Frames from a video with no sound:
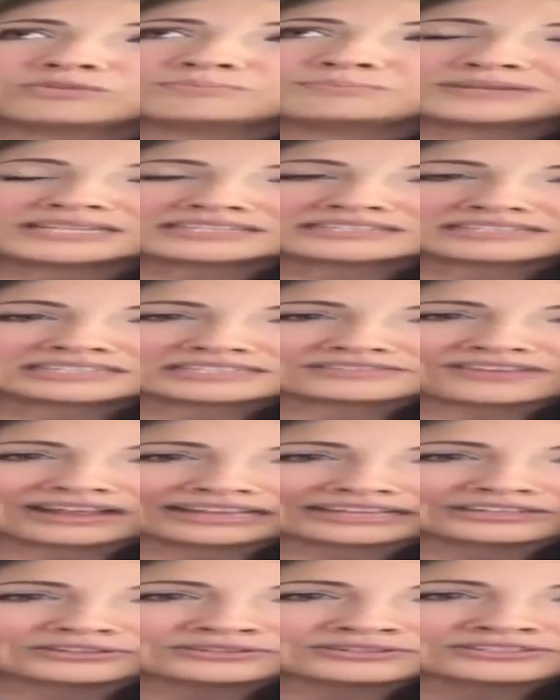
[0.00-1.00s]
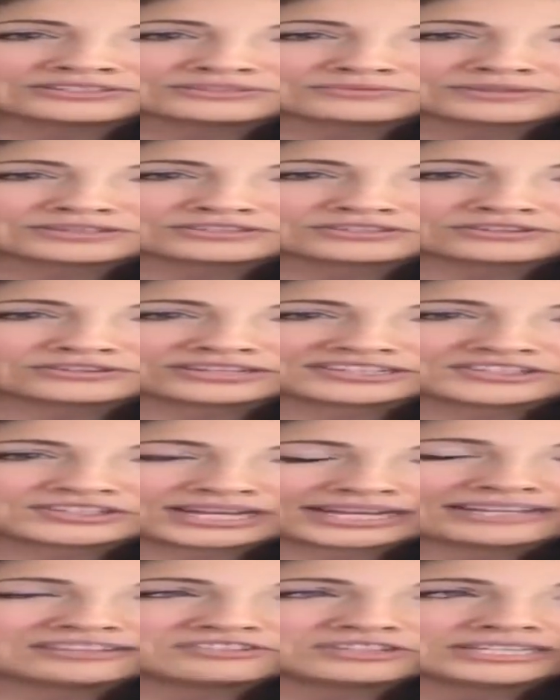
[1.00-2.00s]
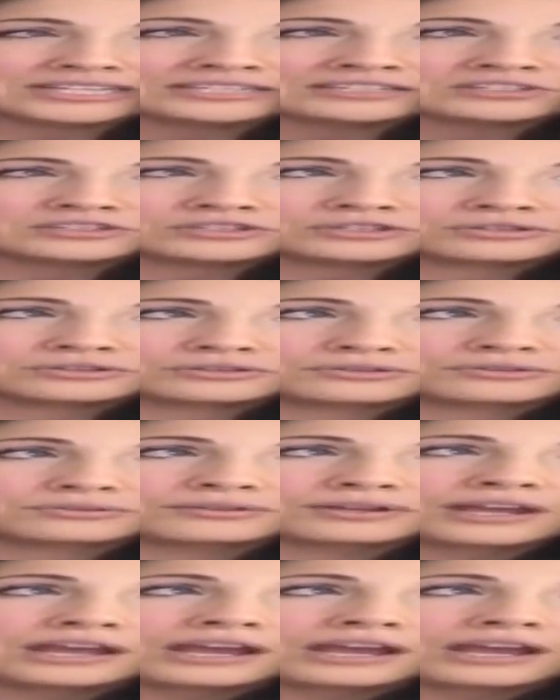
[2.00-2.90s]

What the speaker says: business values with Stirring Change, is to